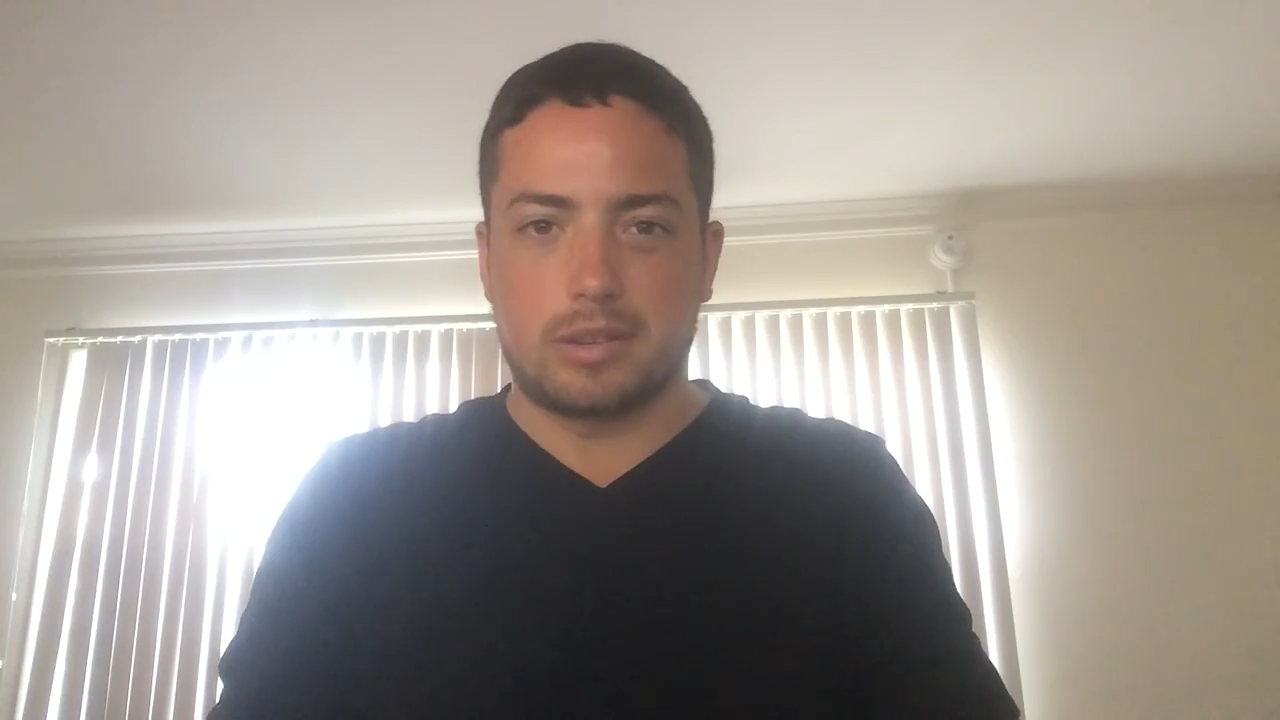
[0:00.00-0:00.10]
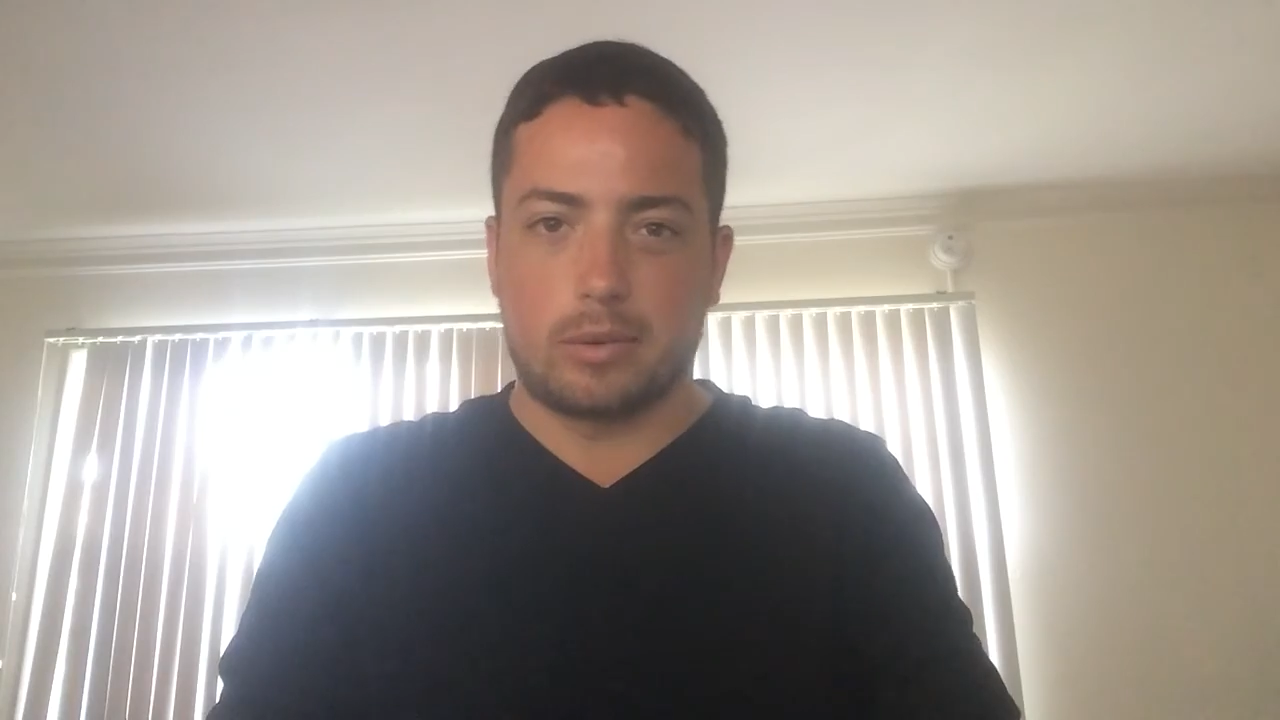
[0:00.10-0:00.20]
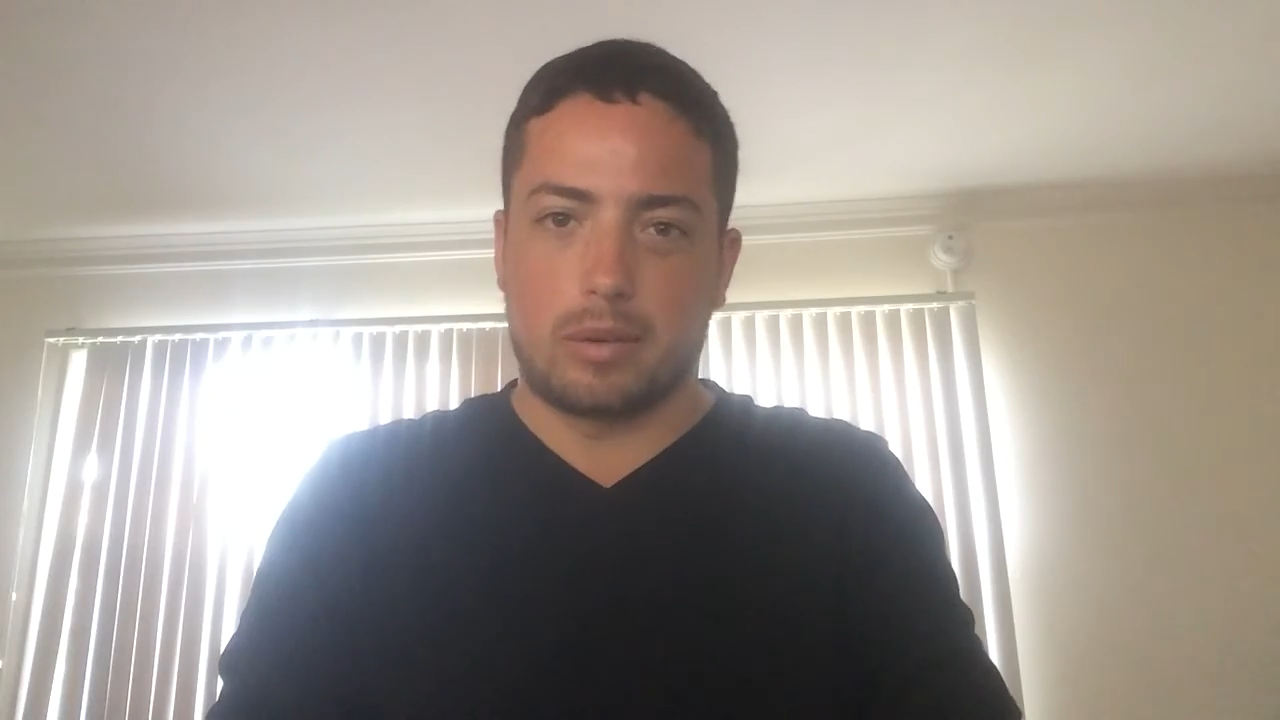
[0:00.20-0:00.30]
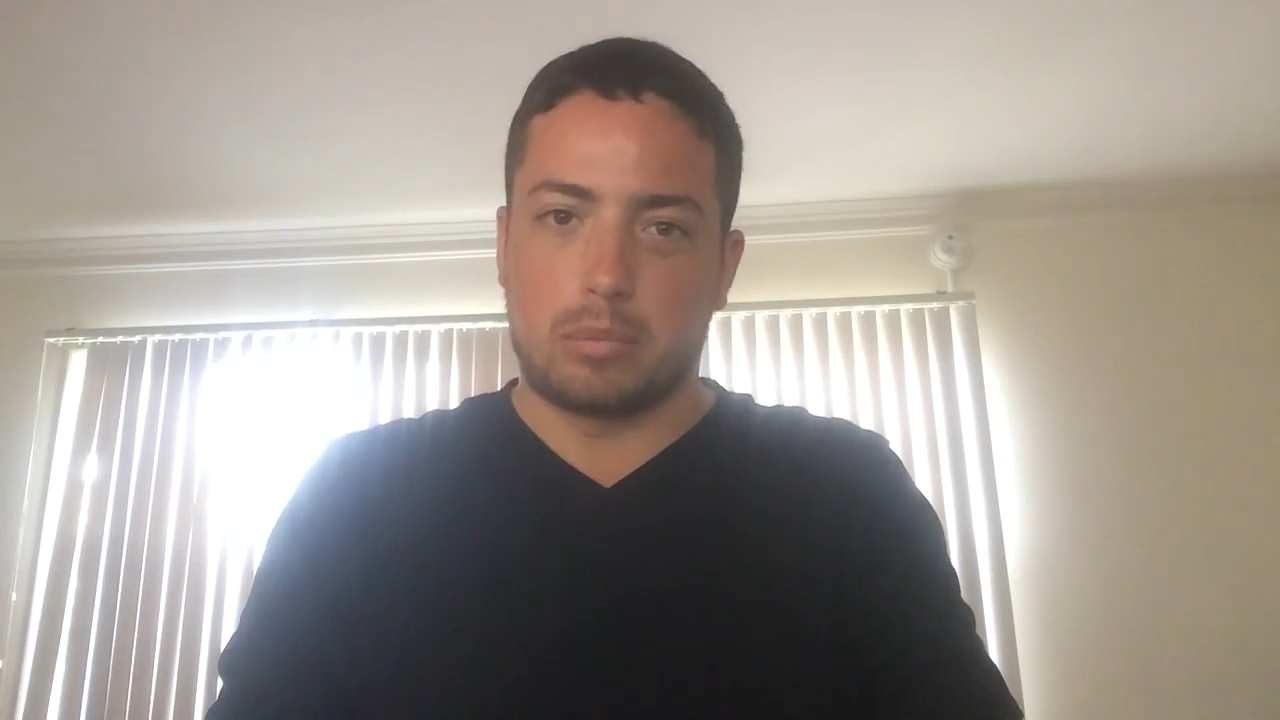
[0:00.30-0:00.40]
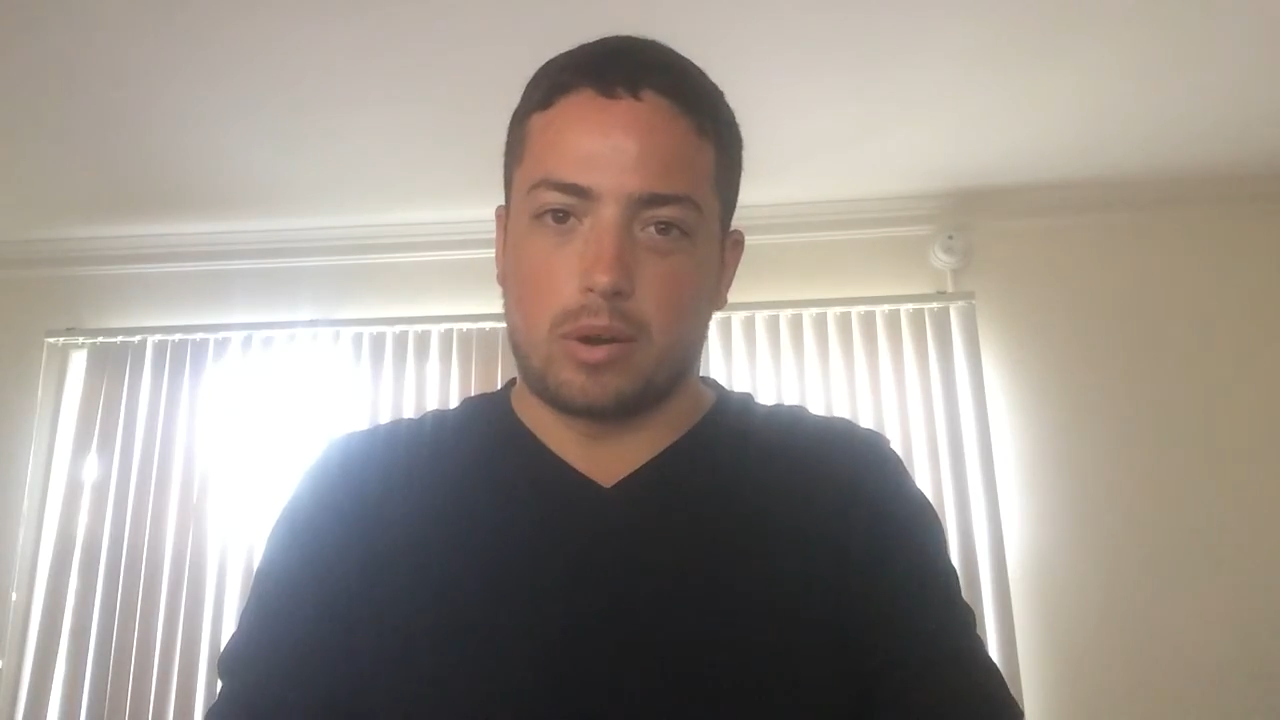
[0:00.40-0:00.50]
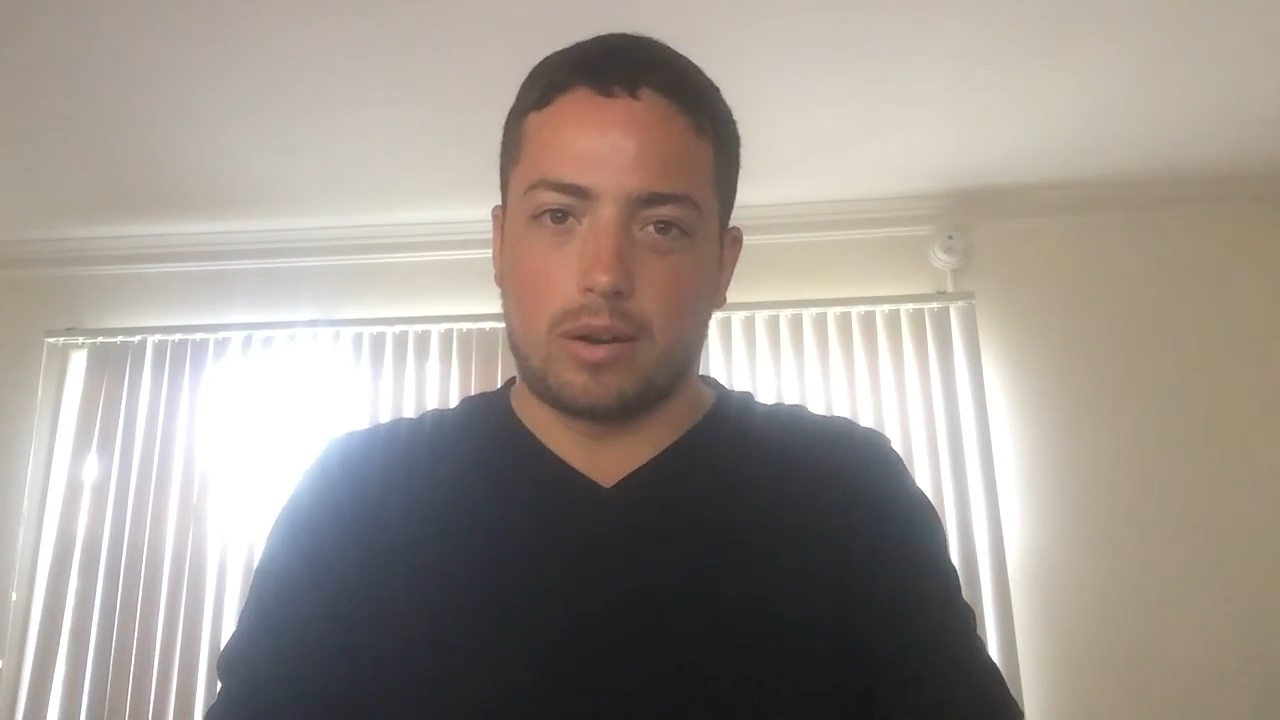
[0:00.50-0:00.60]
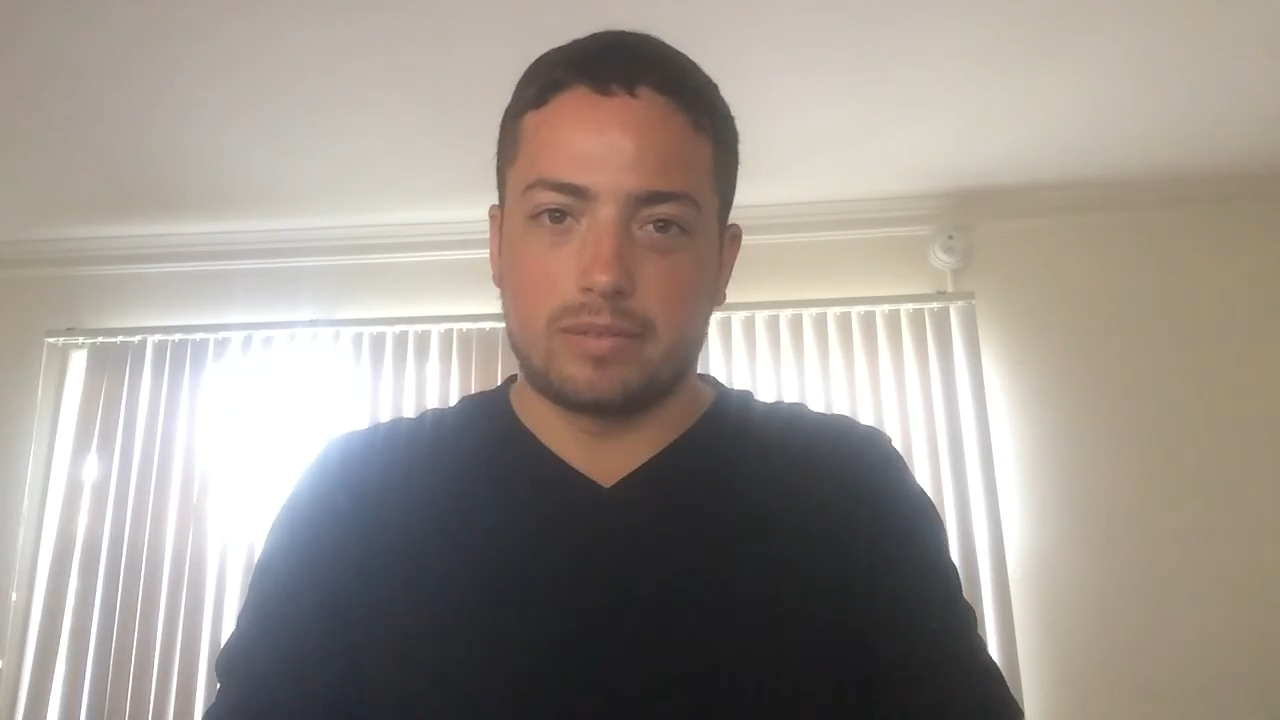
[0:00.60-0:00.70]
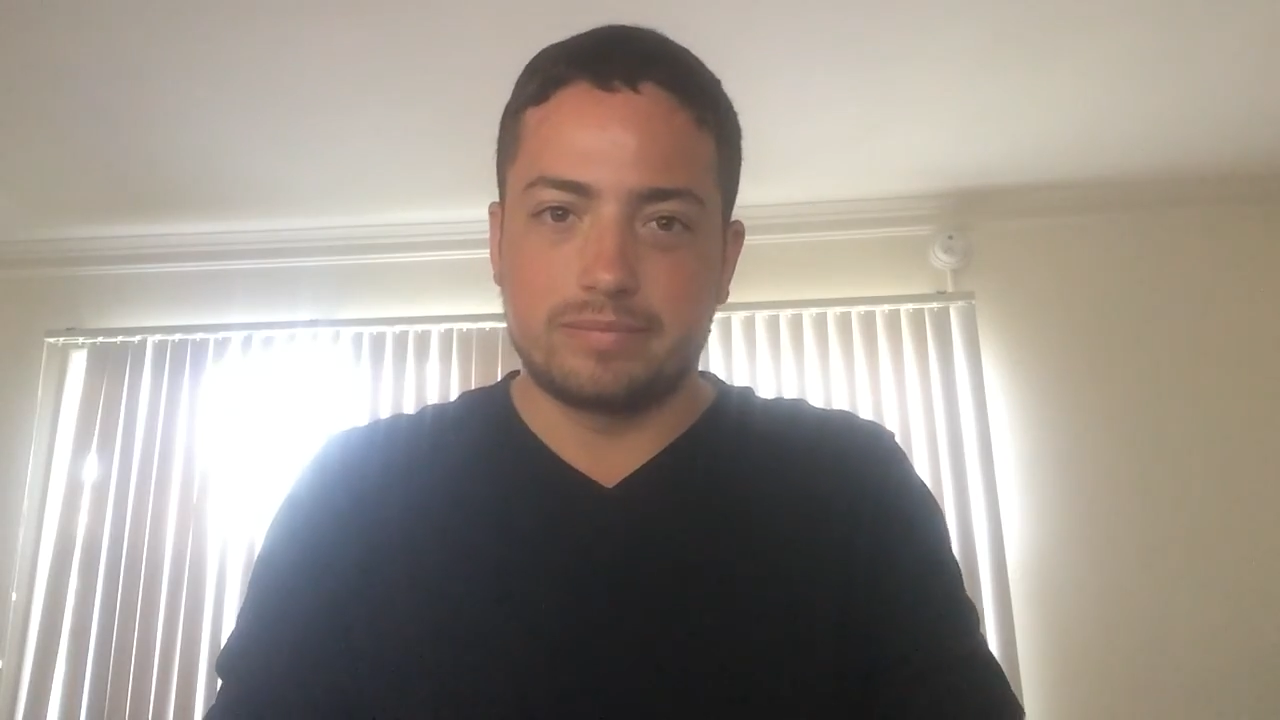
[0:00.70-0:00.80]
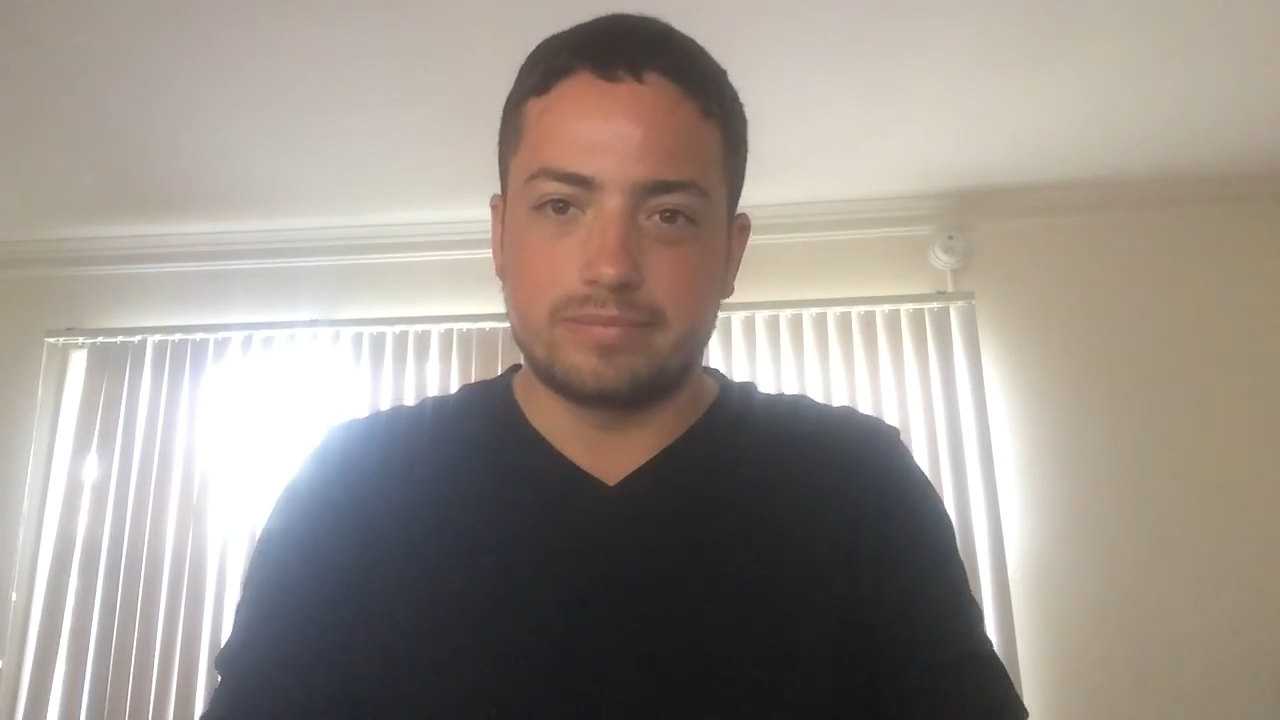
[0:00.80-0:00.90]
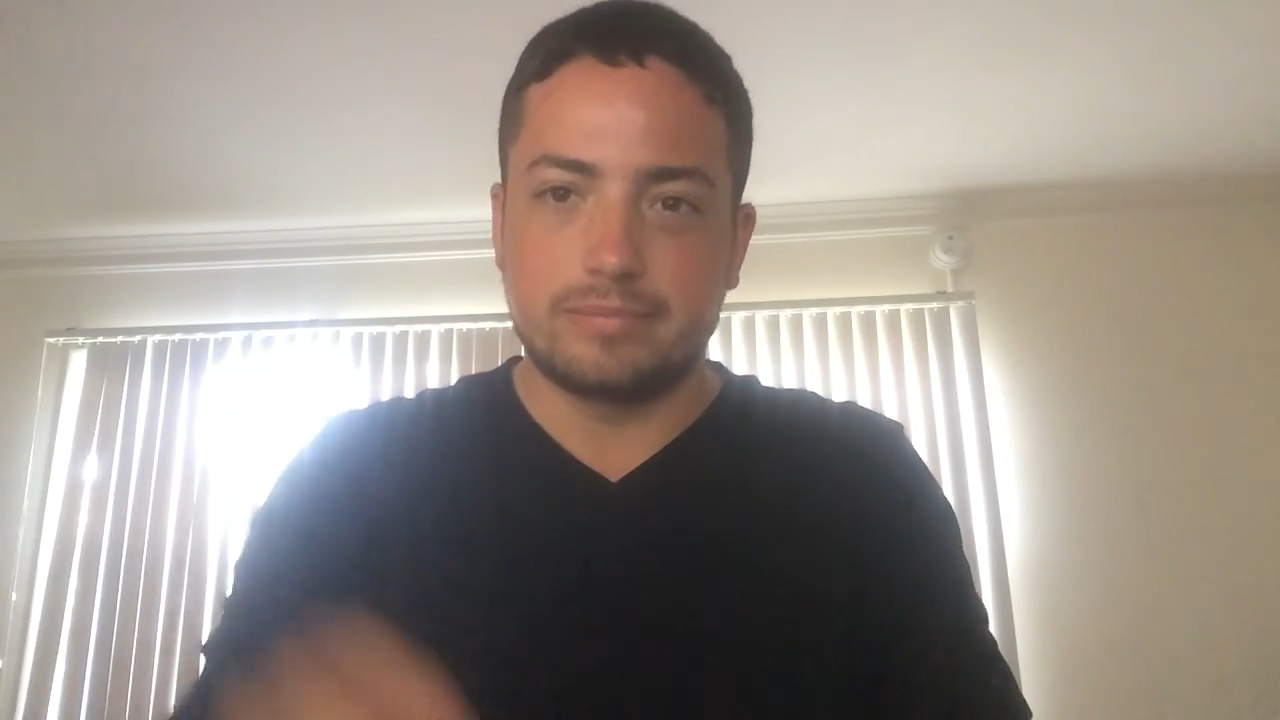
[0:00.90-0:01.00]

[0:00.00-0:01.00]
the Greenbrier.